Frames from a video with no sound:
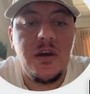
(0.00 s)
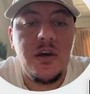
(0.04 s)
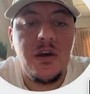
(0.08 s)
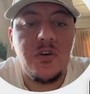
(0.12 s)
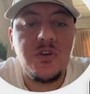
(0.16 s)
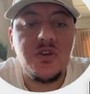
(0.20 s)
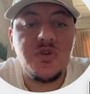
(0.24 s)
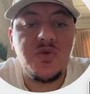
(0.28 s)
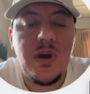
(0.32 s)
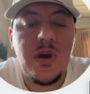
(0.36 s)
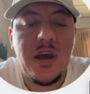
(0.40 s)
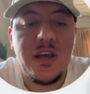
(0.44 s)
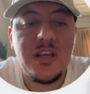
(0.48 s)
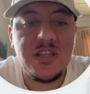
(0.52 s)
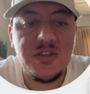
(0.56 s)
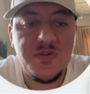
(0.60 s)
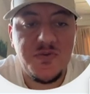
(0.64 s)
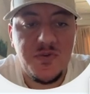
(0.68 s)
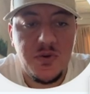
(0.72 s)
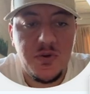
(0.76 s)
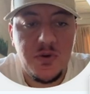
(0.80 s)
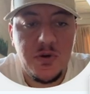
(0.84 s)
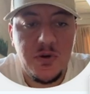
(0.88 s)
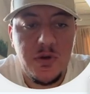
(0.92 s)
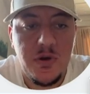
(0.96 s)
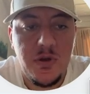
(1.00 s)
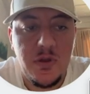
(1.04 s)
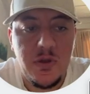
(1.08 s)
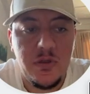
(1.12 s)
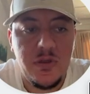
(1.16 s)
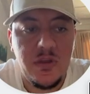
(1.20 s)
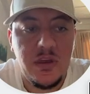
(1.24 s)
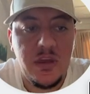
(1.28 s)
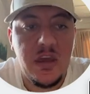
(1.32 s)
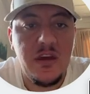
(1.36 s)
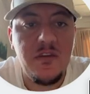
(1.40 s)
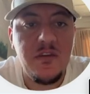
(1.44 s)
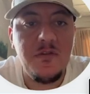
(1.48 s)
transfer the
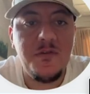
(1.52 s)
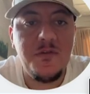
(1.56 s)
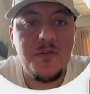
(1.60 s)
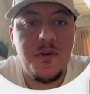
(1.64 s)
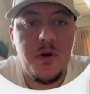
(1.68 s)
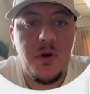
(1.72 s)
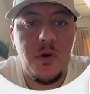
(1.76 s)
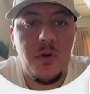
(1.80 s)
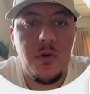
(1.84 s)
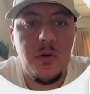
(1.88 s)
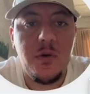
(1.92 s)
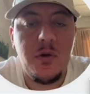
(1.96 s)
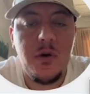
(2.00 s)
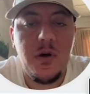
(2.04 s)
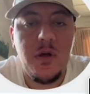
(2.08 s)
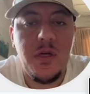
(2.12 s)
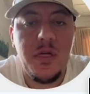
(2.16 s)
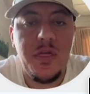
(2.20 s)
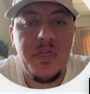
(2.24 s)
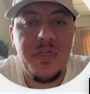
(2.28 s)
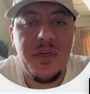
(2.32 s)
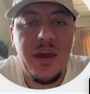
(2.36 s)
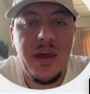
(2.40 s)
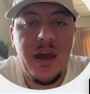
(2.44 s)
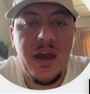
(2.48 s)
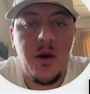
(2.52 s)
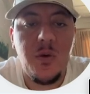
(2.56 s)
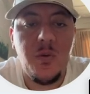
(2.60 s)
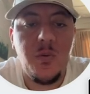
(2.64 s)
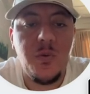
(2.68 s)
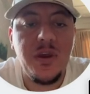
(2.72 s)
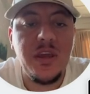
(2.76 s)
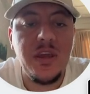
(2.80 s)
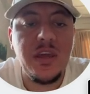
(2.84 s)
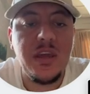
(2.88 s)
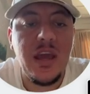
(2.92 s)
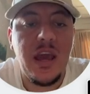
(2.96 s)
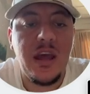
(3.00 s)
info that
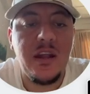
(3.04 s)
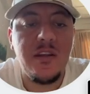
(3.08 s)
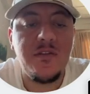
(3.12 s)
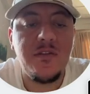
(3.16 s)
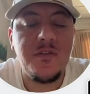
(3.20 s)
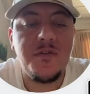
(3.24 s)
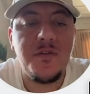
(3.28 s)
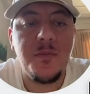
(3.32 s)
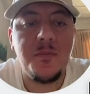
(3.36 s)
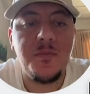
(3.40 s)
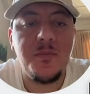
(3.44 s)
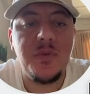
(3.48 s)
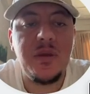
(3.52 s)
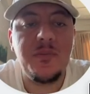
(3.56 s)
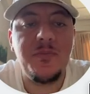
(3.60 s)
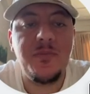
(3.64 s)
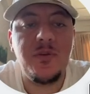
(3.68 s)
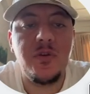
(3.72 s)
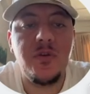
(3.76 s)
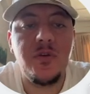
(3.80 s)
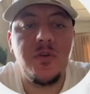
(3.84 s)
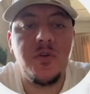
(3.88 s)
we get from people